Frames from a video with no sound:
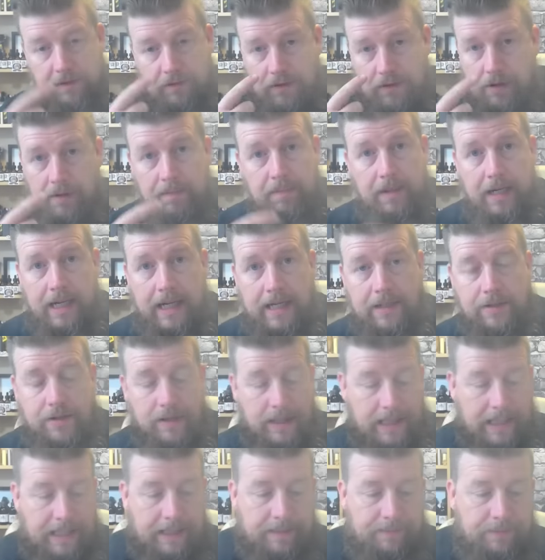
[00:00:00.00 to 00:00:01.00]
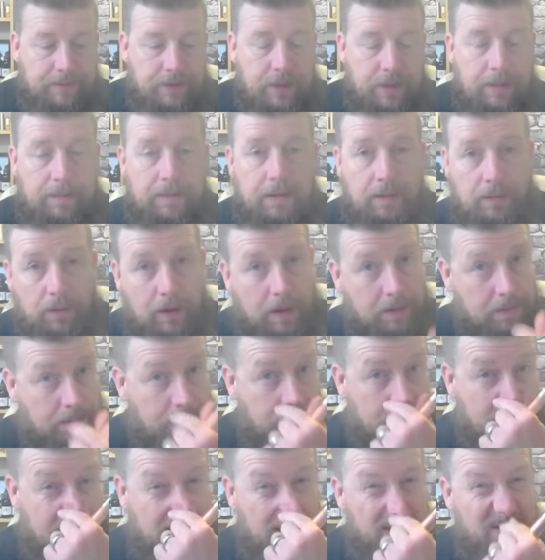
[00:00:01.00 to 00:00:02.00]
trimming my nasal hair, so I'm not
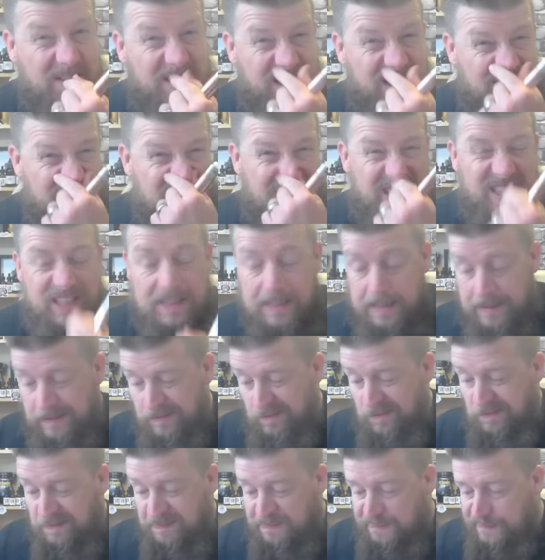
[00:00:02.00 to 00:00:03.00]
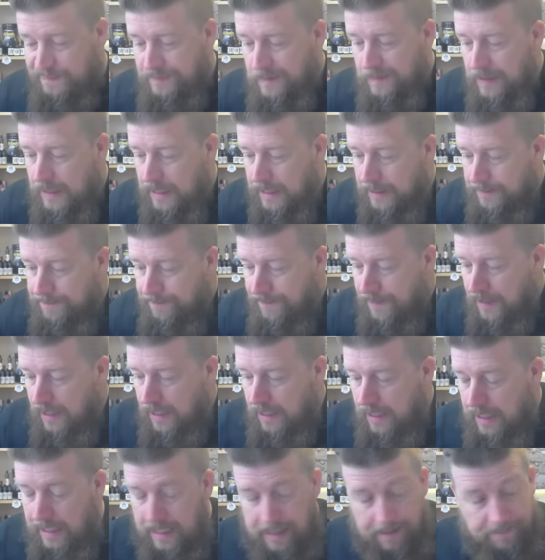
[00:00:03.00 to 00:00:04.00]
wiping my nose, it's just, you know,
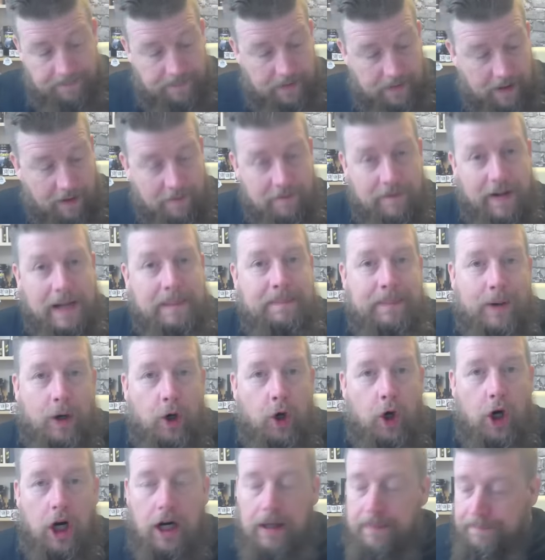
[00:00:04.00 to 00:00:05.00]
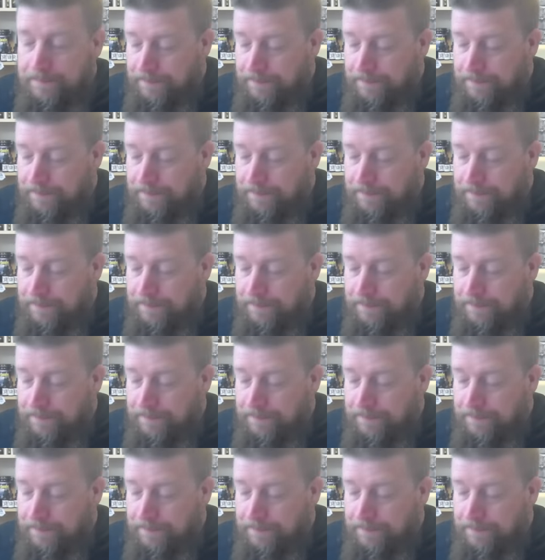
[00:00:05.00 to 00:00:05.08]
vapor.